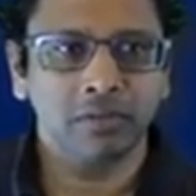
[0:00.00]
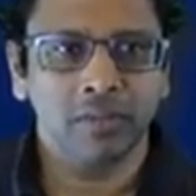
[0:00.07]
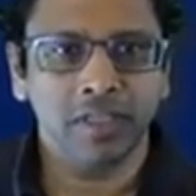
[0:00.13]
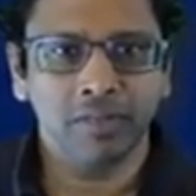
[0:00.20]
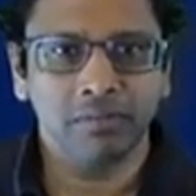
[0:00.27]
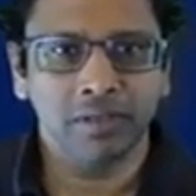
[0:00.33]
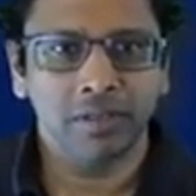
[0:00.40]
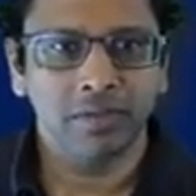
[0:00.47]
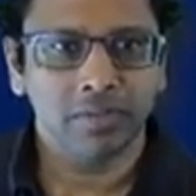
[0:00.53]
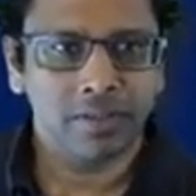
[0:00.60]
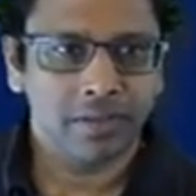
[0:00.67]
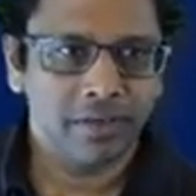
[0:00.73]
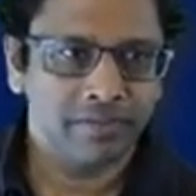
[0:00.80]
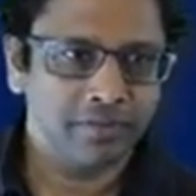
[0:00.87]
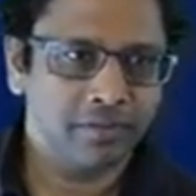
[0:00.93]
table
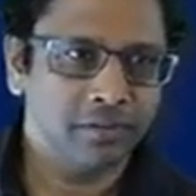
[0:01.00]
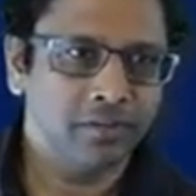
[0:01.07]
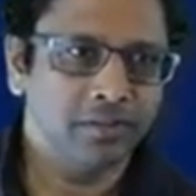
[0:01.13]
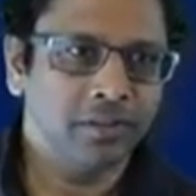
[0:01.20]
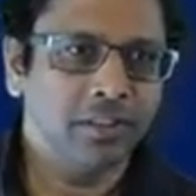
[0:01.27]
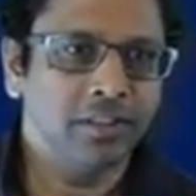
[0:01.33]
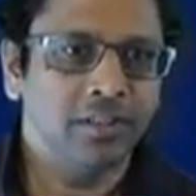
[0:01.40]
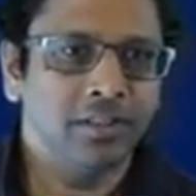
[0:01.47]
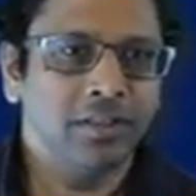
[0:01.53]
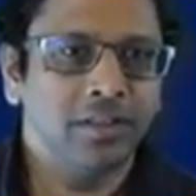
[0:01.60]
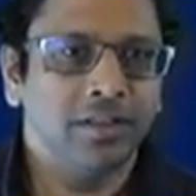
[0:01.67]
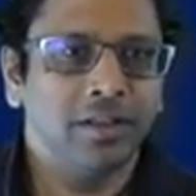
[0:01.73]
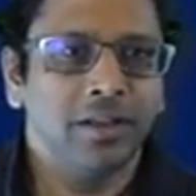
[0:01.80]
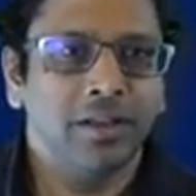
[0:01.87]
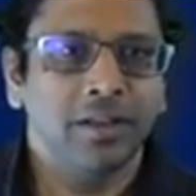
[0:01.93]
user info.
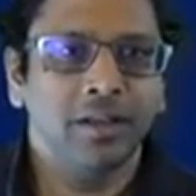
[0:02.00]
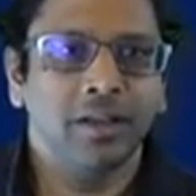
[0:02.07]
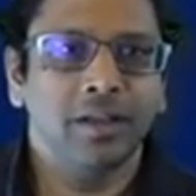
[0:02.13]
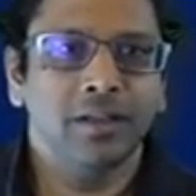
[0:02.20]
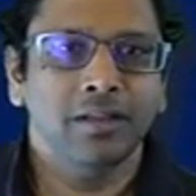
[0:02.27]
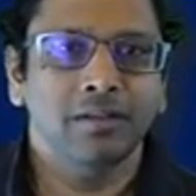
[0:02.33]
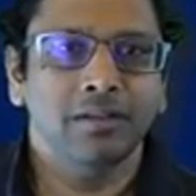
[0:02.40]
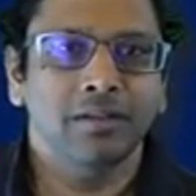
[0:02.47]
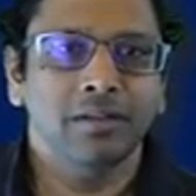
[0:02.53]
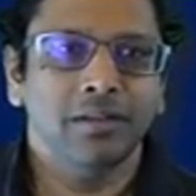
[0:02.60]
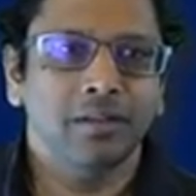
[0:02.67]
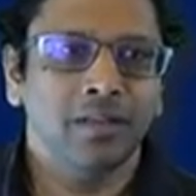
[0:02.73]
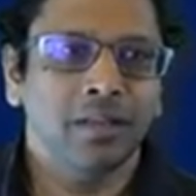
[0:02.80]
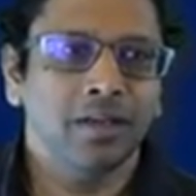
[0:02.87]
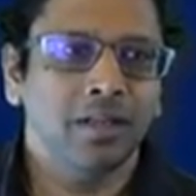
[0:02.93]
And
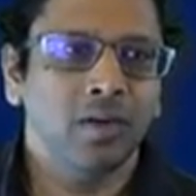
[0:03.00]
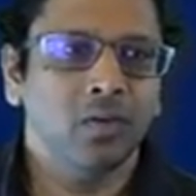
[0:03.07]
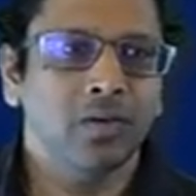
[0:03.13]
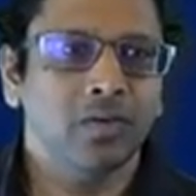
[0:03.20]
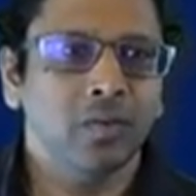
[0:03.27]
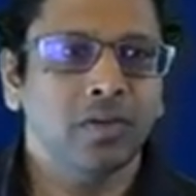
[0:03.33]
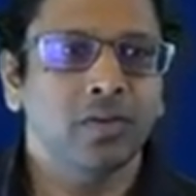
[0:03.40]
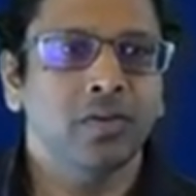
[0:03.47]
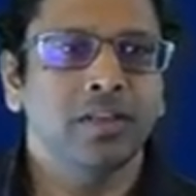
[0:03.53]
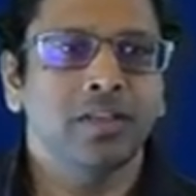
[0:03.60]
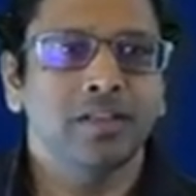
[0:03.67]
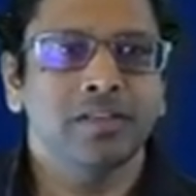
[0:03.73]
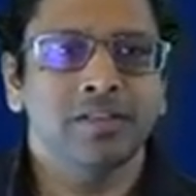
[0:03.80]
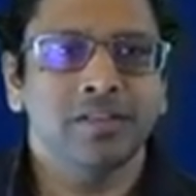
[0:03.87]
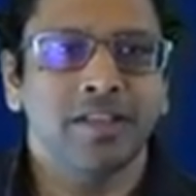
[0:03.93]
now what we're
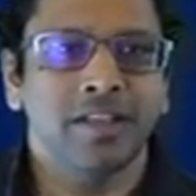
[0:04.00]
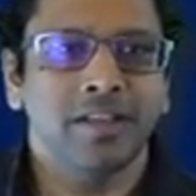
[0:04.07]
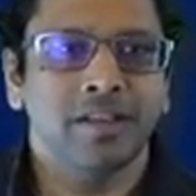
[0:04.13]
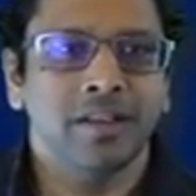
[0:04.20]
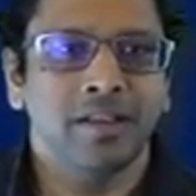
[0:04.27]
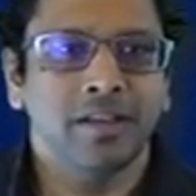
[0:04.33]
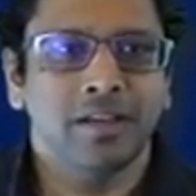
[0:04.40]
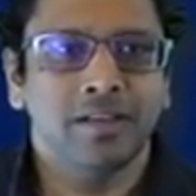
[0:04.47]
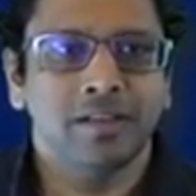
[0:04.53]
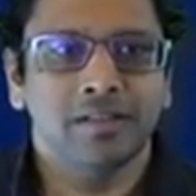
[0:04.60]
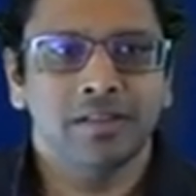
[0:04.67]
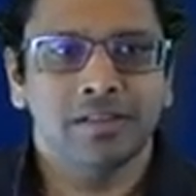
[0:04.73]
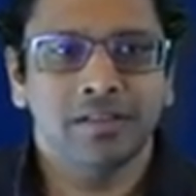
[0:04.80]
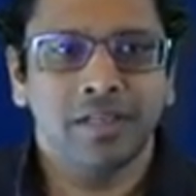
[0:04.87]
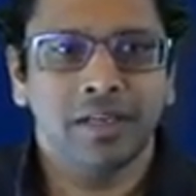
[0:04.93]
doing is saying, hey,
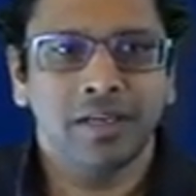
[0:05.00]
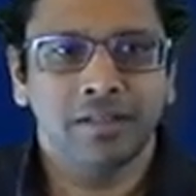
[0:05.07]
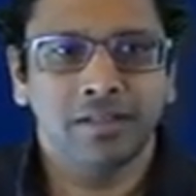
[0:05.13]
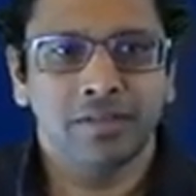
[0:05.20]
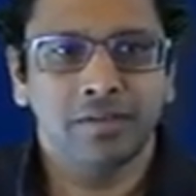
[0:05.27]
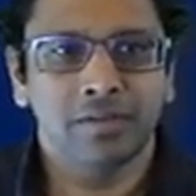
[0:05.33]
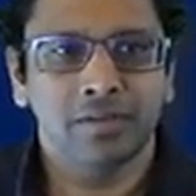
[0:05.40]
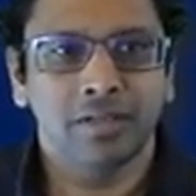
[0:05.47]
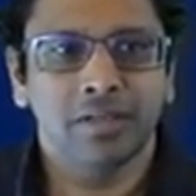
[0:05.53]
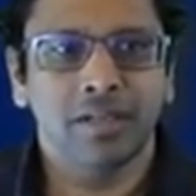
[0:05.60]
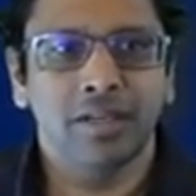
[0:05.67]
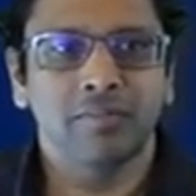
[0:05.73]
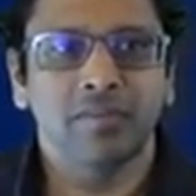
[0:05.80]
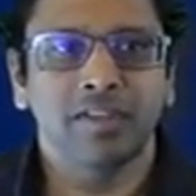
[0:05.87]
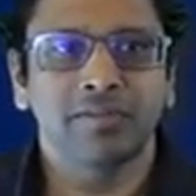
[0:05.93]
let's select the
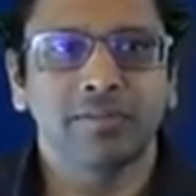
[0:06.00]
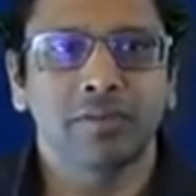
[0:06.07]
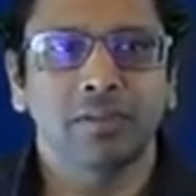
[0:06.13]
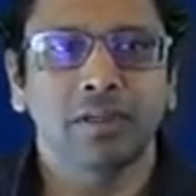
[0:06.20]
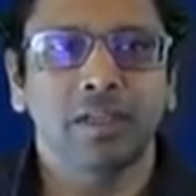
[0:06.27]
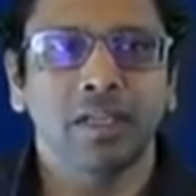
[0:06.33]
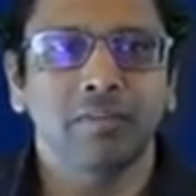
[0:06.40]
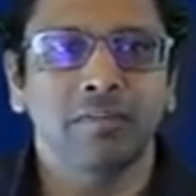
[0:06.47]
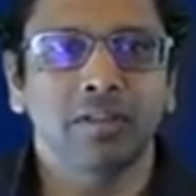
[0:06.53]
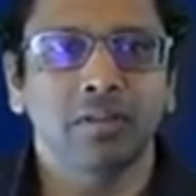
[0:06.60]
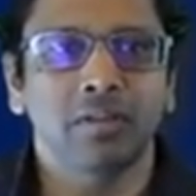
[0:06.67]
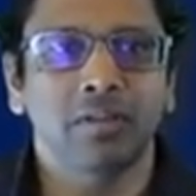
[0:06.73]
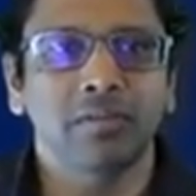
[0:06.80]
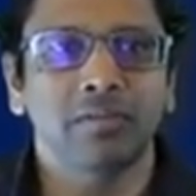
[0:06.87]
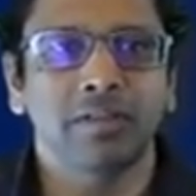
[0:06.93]
username, the full name, and
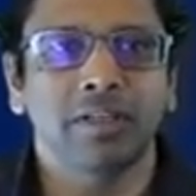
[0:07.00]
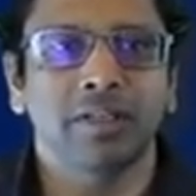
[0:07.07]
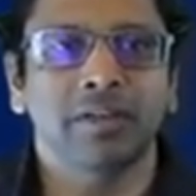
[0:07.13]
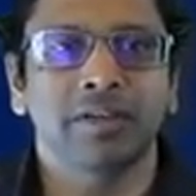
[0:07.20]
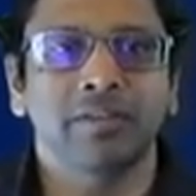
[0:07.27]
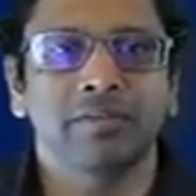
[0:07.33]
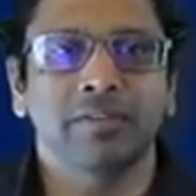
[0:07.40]
the home directory